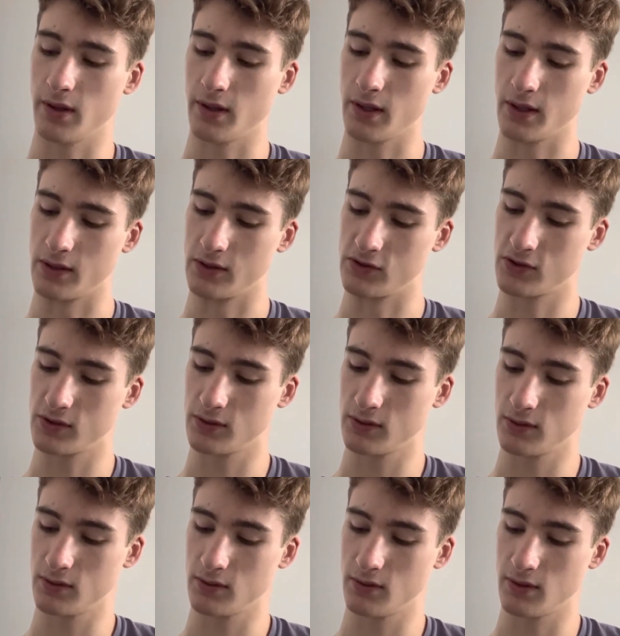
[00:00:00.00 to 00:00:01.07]
is...
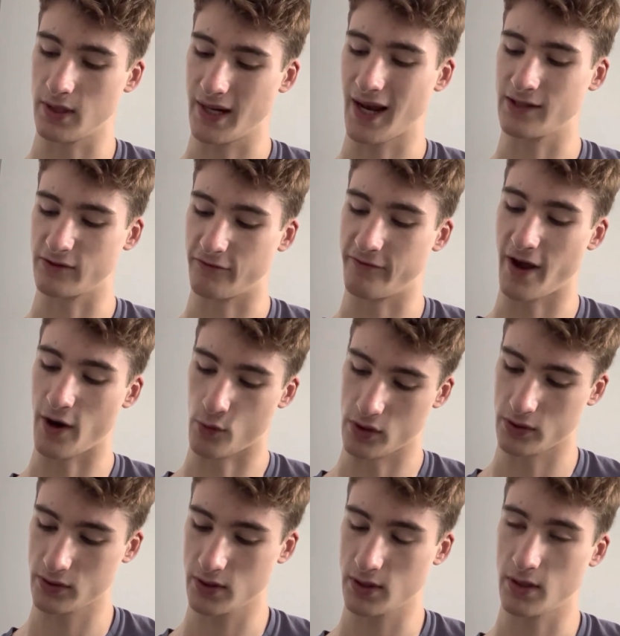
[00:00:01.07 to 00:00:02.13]
it has a
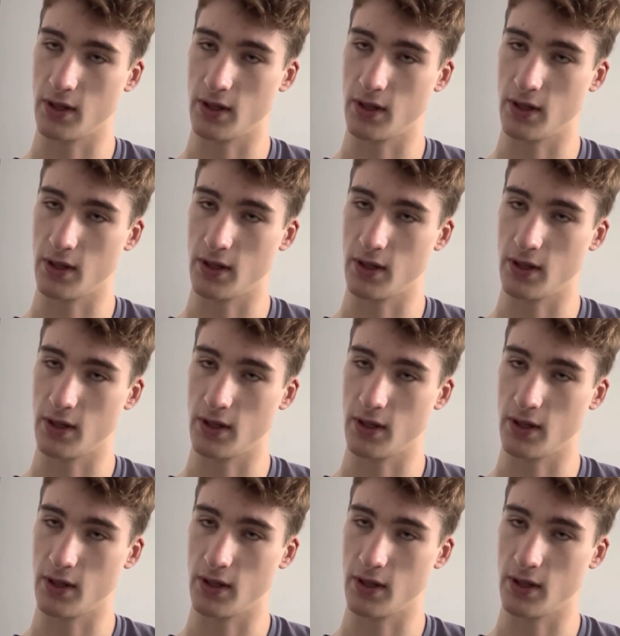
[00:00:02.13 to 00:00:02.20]
variant